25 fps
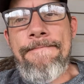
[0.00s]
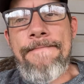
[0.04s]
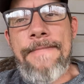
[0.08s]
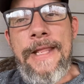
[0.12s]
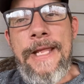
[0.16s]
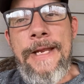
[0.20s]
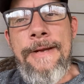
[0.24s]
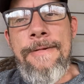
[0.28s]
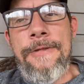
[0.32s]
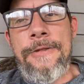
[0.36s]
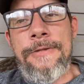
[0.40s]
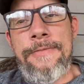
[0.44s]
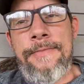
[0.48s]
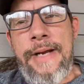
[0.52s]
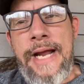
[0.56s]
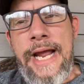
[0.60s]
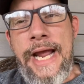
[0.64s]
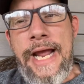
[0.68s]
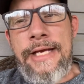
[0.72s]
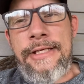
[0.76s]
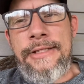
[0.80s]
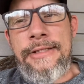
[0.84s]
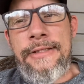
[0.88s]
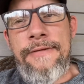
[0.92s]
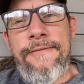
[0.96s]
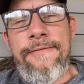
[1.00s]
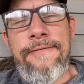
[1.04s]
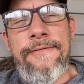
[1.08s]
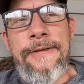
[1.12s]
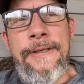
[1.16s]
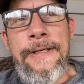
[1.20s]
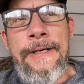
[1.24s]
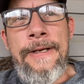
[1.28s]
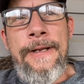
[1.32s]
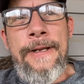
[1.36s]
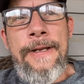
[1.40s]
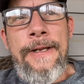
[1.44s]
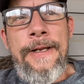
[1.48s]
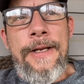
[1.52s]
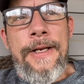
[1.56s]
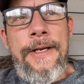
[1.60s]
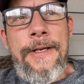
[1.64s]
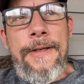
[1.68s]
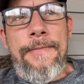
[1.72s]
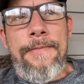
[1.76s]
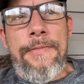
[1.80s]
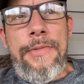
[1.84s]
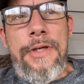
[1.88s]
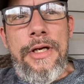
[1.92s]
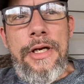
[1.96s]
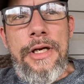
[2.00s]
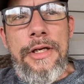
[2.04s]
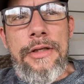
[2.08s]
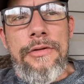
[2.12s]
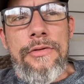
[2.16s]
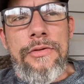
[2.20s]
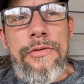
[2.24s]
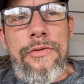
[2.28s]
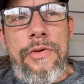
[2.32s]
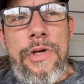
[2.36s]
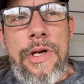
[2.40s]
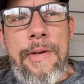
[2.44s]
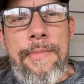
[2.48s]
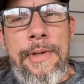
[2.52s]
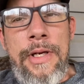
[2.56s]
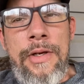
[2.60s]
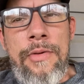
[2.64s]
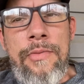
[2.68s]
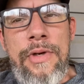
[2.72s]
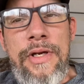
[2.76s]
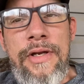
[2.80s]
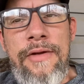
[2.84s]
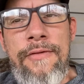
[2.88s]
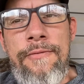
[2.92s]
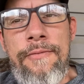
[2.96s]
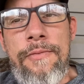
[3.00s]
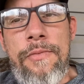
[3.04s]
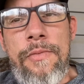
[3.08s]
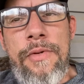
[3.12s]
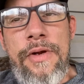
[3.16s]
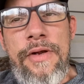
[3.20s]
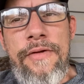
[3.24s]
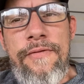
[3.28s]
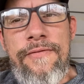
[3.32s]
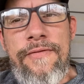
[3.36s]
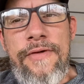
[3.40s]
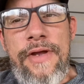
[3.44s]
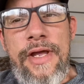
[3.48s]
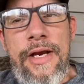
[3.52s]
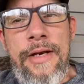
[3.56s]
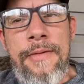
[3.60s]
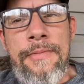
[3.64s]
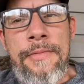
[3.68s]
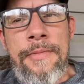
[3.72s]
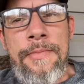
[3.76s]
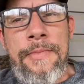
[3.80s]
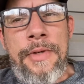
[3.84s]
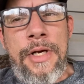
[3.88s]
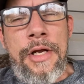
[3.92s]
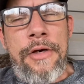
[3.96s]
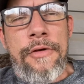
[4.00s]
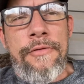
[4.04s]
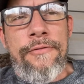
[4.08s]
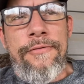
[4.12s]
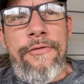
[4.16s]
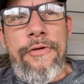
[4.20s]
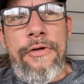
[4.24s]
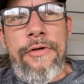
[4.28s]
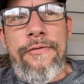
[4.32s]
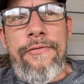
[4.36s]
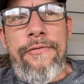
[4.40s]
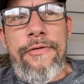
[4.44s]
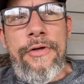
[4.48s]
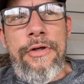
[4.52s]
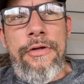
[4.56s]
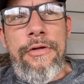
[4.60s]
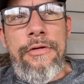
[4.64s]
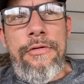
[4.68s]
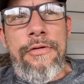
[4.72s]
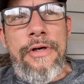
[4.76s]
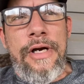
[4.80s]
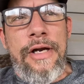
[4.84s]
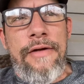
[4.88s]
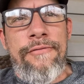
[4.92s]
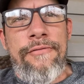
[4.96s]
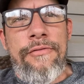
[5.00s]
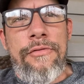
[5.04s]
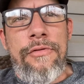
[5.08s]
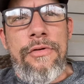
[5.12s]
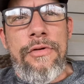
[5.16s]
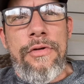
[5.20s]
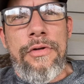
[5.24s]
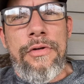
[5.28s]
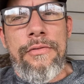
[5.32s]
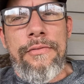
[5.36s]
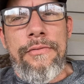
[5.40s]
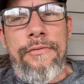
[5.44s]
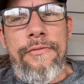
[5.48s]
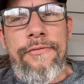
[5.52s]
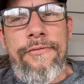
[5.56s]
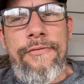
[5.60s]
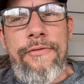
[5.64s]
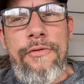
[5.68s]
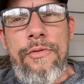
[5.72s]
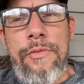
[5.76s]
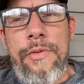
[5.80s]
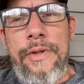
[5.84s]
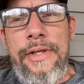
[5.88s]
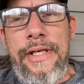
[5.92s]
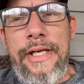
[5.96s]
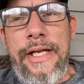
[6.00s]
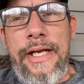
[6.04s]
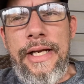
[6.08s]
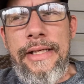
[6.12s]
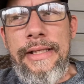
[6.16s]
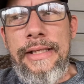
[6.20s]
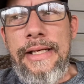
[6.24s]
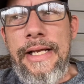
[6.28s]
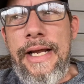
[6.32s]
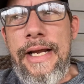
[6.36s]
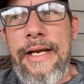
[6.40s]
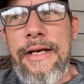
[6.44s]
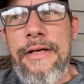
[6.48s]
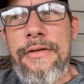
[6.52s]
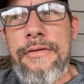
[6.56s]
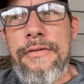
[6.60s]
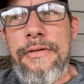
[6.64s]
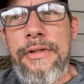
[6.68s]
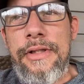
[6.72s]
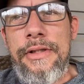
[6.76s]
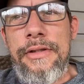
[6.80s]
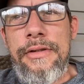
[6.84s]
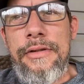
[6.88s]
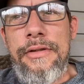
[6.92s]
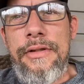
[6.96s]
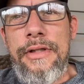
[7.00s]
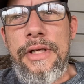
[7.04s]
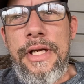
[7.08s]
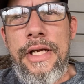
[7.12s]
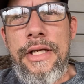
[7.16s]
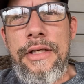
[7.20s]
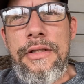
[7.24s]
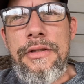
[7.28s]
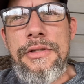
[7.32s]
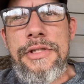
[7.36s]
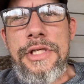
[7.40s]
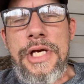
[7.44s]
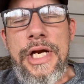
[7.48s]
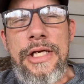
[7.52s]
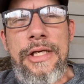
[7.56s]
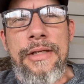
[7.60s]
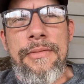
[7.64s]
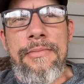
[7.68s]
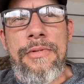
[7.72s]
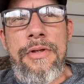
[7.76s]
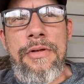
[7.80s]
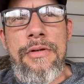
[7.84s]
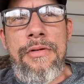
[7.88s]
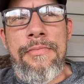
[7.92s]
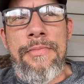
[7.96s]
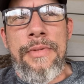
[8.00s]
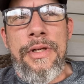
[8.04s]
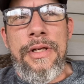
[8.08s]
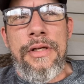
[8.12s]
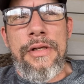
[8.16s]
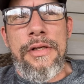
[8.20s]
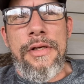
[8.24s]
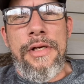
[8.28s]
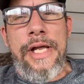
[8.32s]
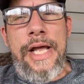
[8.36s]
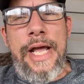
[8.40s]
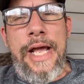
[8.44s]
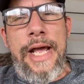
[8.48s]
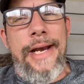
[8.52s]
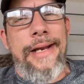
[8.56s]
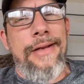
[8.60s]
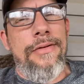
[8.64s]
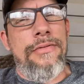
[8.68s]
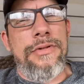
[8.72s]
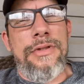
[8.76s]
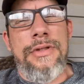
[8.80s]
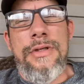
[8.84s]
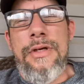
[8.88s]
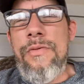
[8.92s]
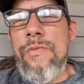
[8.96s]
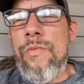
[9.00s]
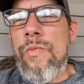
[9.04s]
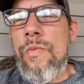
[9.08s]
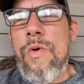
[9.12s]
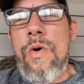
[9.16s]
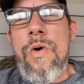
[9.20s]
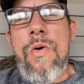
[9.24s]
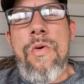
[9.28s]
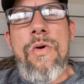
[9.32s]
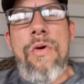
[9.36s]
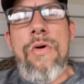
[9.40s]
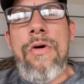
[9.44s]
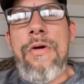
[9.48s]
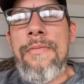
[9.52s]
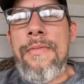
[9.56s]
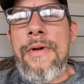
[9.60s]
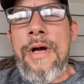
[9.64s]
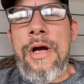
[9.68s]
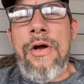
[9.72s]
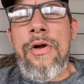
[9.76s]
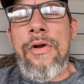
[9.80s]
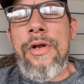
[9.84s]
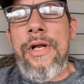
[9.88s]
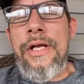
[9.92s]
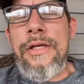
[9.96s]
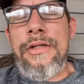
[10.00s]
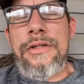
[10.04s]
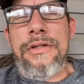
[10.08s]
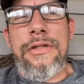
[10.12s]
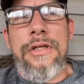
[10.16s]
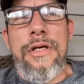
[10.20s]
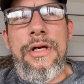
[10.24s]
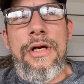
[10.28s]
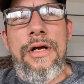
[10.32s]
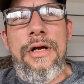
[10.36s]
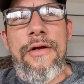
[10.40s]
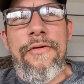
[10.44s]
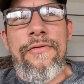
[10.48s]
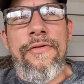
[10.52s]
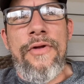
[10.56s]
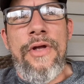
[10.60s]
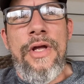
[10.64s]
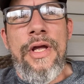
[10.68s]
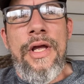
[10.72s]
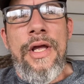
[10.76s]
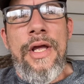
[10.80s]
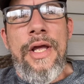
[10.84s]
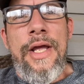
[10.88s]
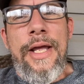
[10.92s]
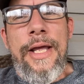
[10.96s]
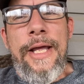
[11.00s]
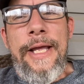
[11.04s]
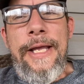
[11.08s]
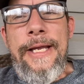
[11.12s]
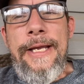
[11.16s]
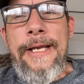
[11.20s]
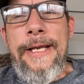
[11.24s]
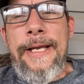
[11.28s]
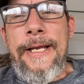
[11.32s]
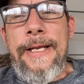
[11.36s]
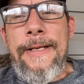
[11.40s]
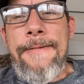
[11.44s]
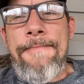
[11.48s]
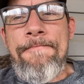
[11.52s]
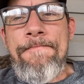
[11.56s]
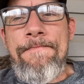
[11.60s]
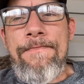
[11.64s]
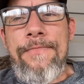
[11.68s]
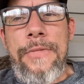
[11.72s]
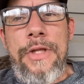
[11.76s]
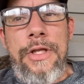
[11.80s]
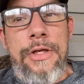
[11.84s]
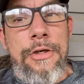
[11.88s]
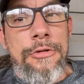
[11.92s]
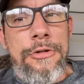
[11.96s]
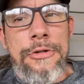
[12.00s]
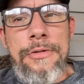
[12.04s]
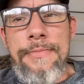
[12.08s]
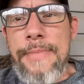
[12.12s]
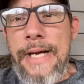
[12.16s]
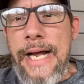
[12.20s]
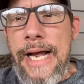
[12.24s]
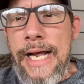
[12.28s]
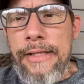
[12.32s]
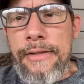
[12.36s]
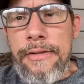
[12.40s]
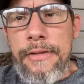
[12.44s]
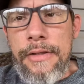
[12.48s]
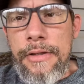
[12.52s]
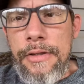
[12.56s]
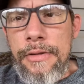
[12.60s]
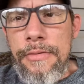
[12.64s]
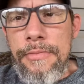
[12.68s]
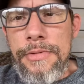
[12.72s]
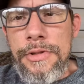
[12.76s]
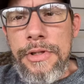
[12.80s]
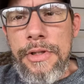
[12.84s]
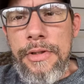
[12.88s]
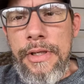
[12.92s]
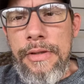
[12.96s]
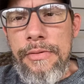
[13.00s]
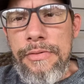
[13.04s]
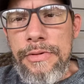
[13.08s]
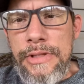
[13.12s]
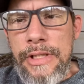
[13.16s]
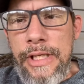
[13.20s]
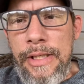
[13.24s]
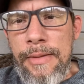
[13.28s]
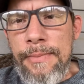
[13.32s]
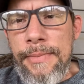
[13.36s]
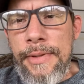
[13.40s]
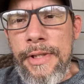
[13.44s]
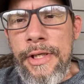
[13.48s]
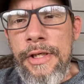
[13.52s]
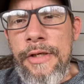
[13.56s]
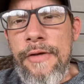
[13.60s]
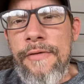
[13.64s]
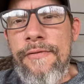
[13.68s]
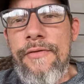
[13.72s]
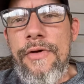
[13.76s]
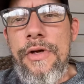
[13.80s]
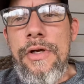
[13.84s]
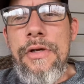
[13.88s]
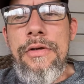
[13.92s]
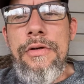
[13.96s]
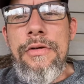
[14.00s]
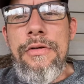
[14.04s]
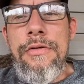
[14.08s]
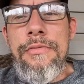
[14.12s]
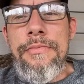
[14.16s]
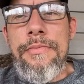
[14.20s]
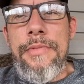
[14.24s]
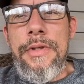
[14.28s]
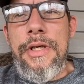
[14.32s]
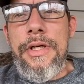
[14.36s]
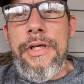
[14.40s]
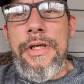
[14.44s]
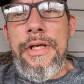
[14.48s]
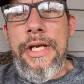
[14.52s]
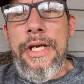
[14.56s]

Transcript: was massive. But I mean, we fed him a bottle full of food right before we laid down, and checked him through the middle of the night. He was good and warm, all that stuff. He had used the bathroom, so he was getting plenty of food, but